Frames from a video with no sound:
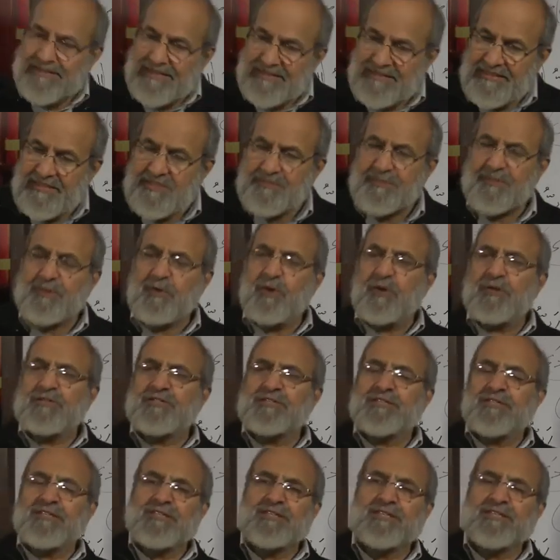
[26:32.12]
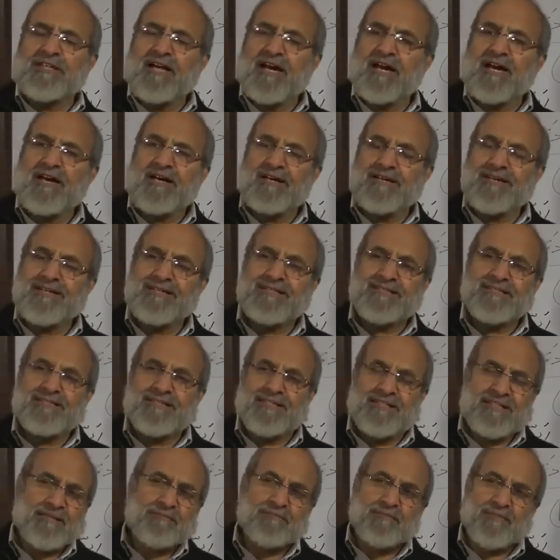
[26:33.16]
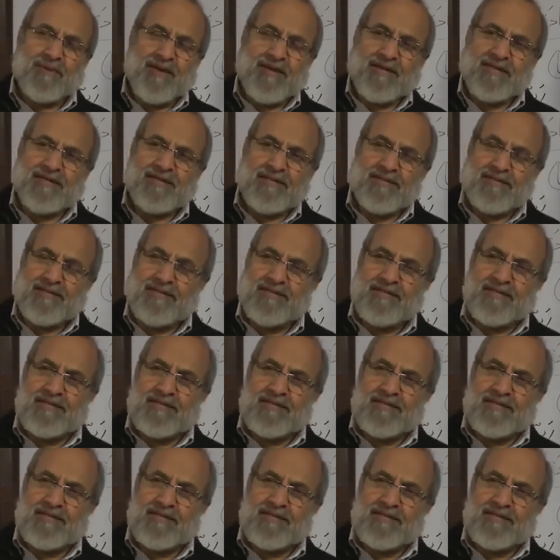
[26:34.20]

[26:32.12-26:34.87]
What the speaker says: This is because ya is implied.